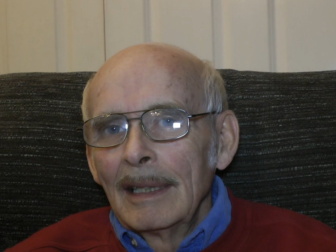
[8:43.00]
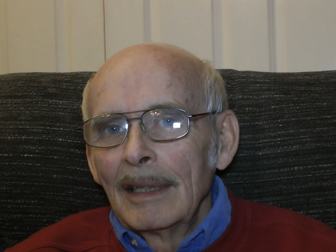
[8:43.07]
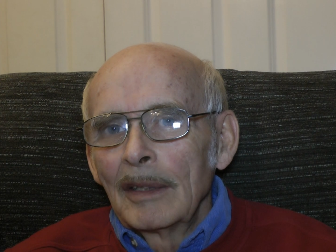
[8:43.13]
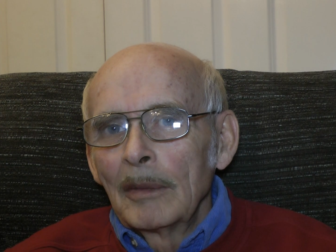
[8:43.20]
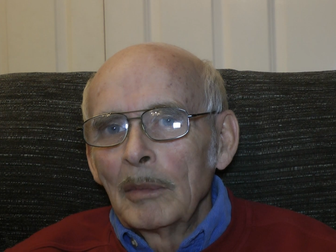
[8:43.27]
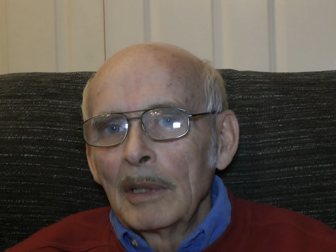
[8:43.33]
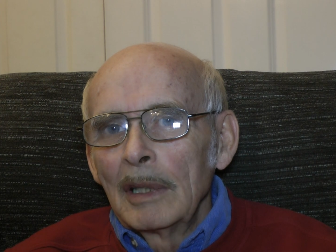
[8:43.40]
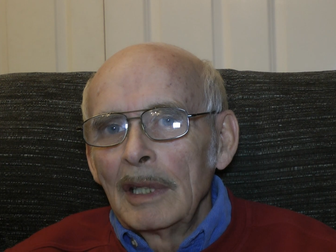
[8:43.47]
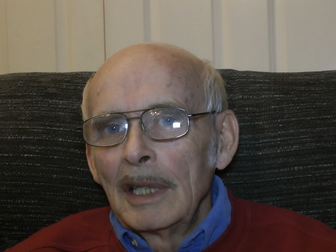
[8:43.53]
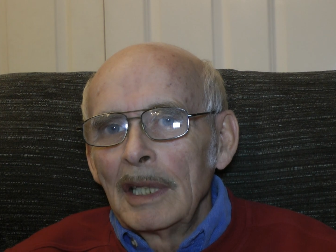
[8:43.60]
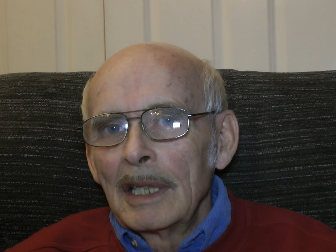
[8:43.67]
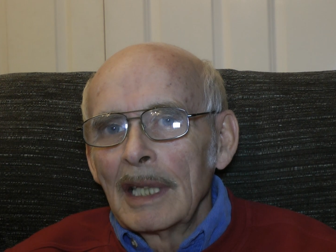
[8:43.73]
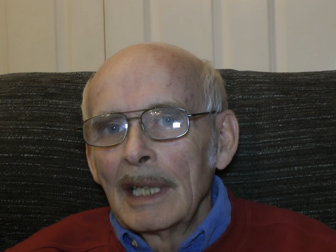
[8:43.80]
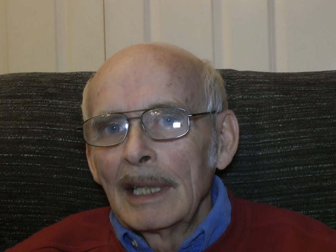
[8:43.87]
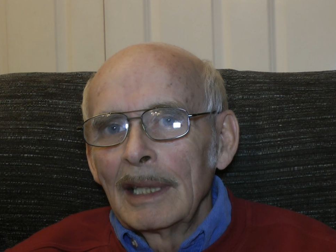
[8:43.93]
somebody
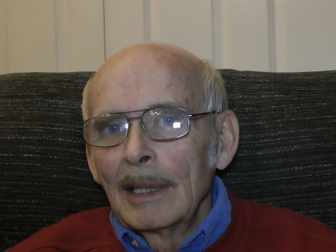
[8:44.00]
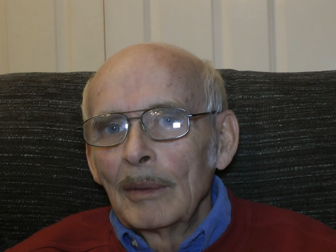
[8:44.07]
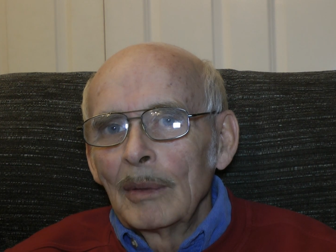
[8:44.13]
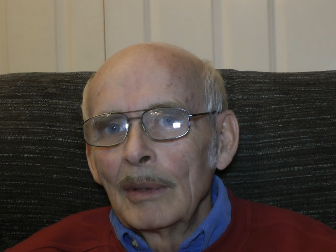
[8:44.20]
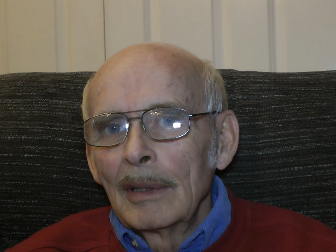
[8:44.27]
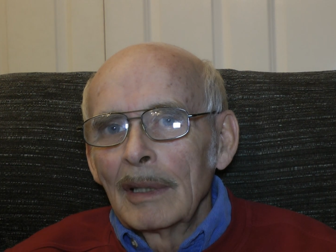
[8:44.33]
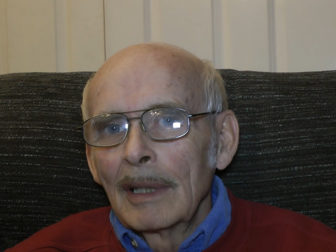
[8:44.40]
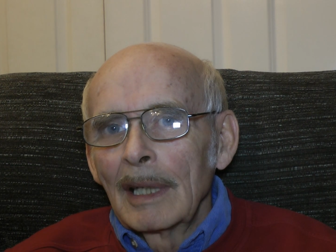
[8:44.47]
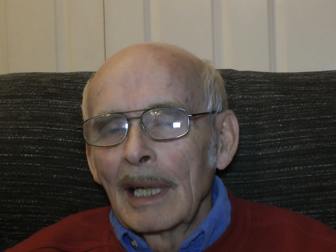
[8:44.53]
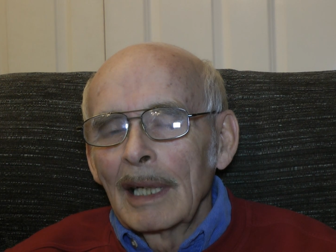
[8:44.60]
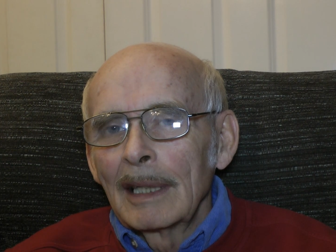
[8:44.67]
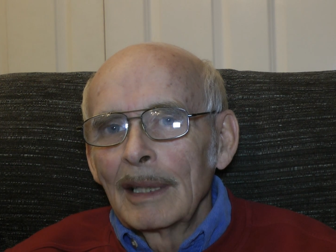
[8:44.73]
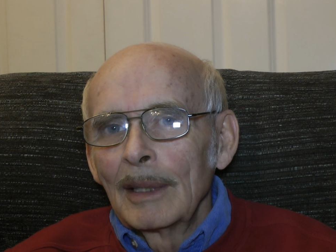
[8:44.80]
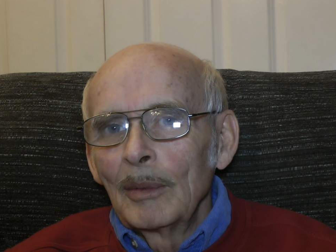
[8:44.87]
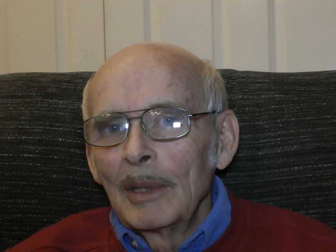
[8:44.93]
decided they were going to
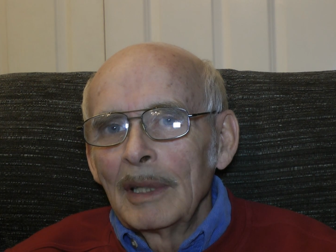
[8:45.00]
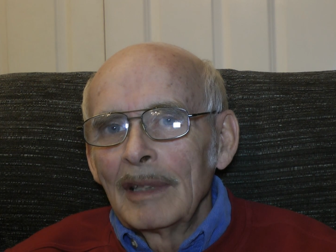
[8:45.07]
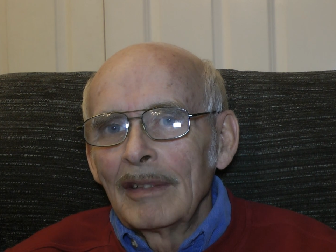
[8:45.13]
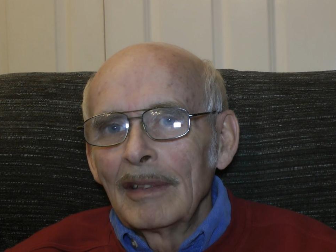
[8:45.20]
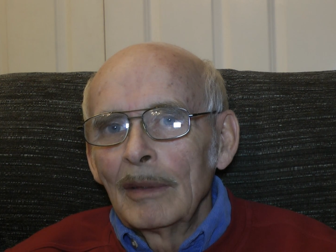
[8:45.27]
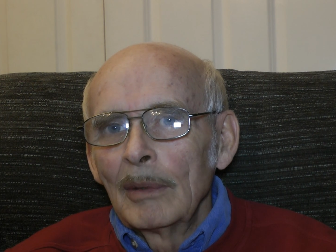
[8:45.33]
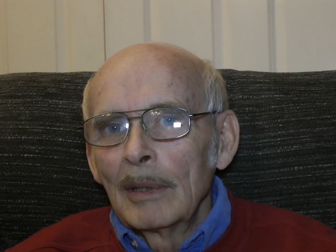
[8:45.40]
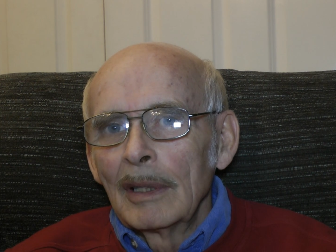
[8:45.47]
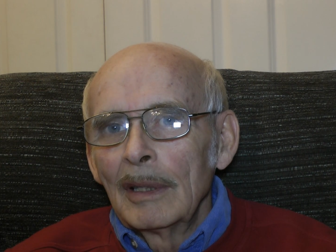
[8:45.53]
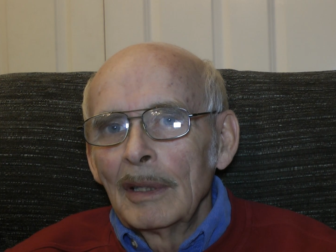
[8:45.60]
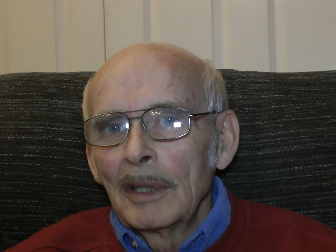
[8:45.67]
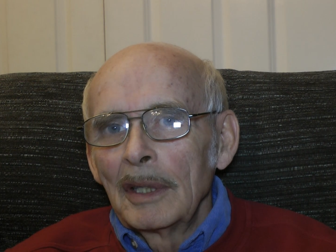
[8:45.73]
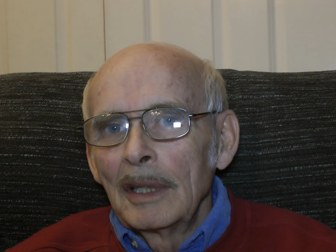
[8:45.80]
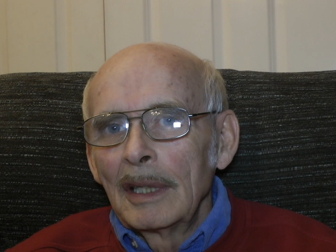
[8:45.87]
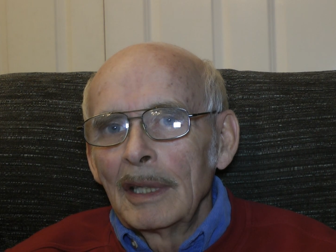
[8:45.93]
clatter their way through with
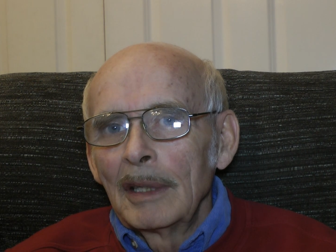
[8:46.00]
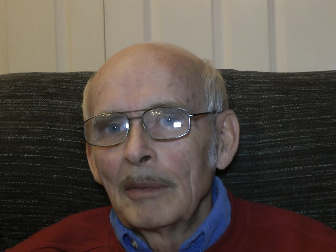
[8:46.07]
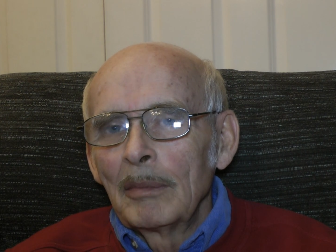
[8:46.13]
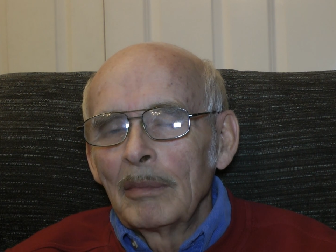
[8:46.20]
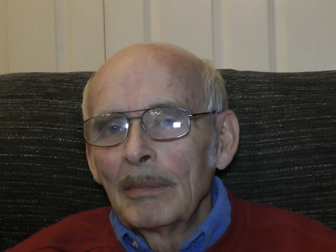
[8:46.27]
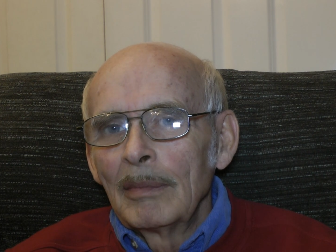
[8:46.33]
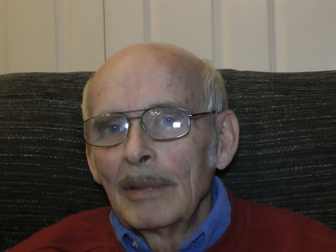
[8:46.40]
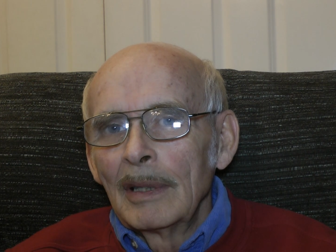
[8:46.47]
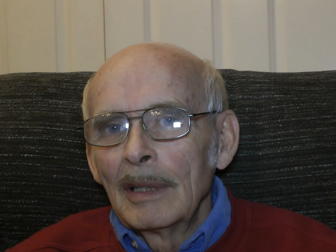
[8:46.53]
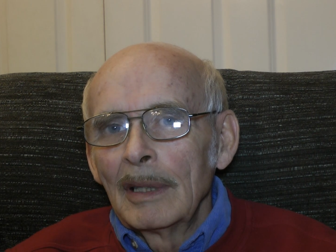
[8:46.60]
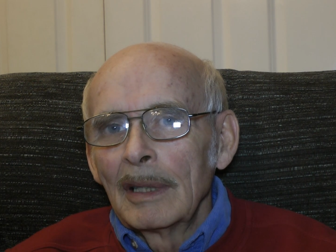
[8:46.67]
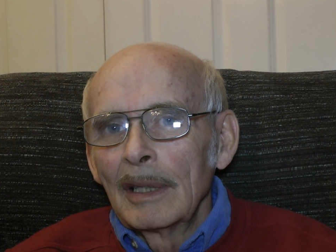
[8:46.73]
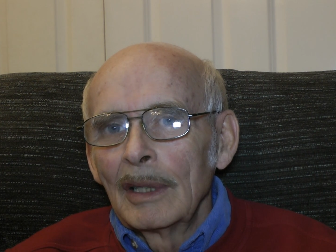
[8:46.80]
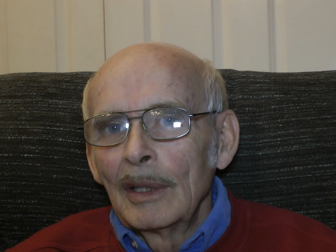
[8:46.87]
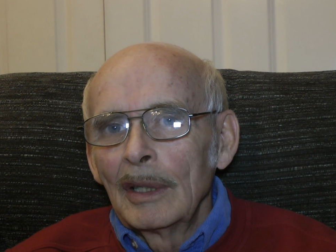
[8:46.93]
horses,
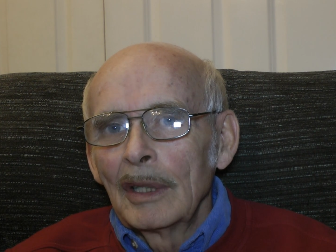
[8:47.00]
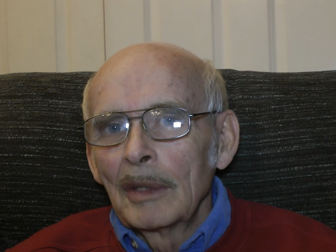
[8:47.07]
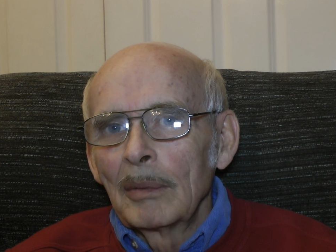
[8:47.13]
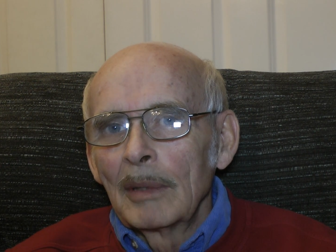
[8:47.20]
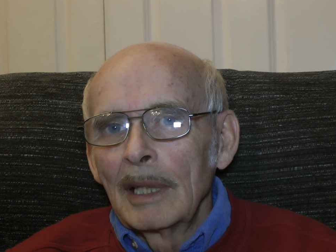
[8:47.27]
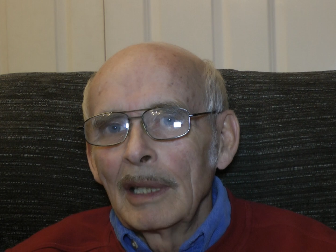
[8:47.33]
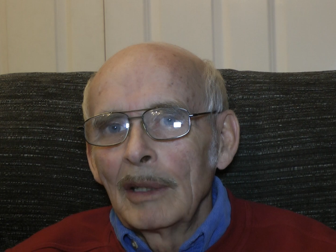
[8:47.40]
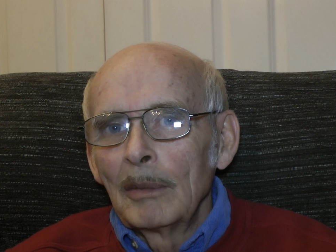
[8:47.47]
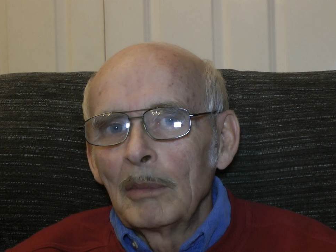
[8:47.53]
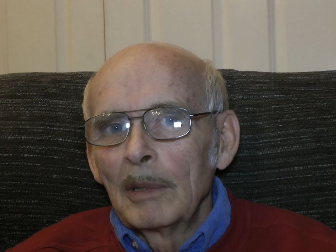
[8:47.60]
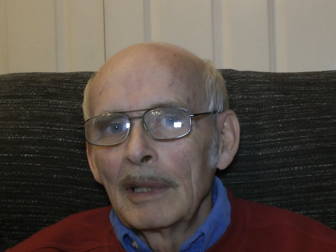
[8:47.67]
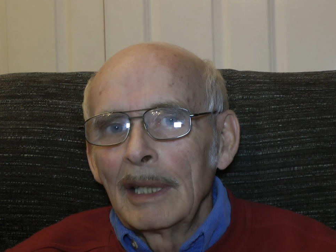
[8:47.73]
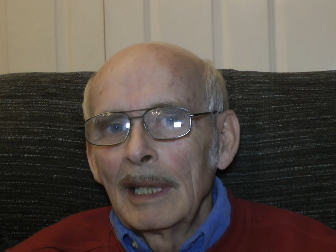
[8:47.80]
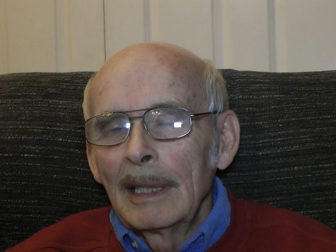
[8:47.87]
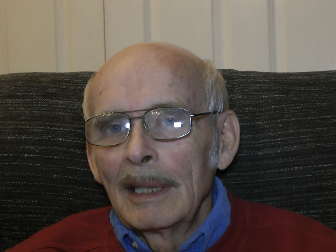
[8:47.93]
the horse would end up on
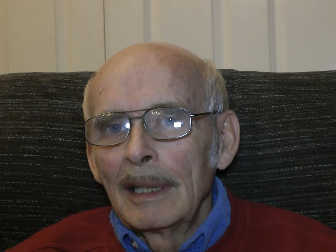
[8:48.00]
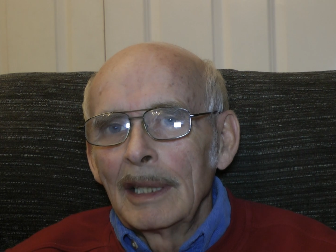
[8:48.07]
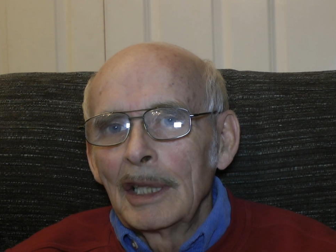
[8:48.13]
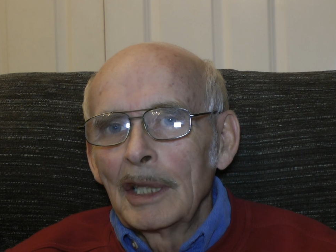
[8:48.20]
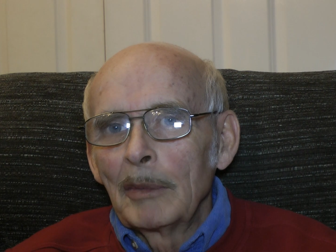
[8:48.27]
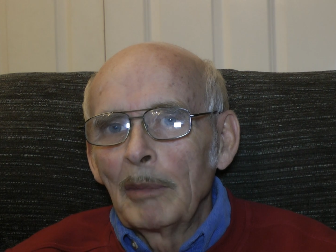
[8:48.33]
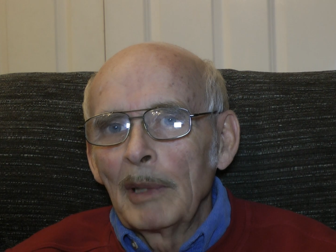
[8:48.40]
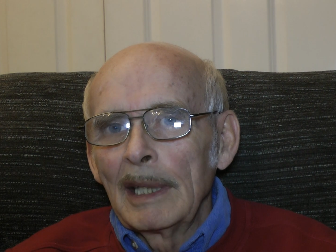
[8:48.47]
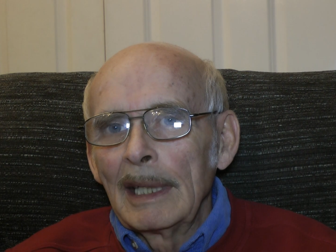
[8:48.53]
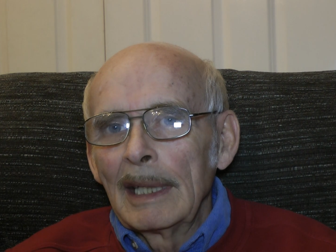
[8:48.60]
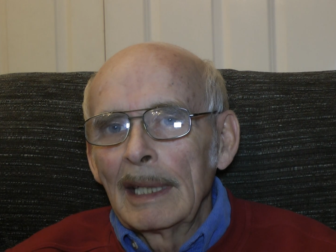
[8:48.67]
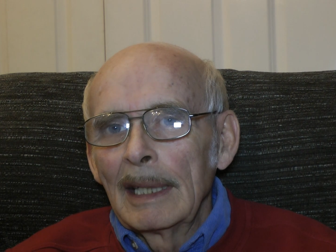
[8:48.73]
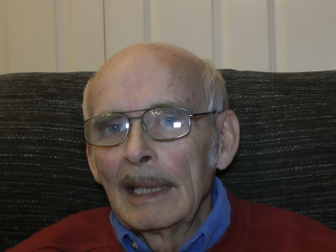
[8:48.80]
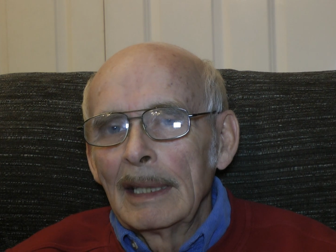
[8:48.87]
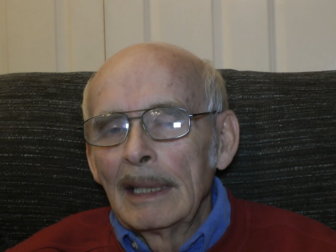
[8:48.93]
the end of this spike.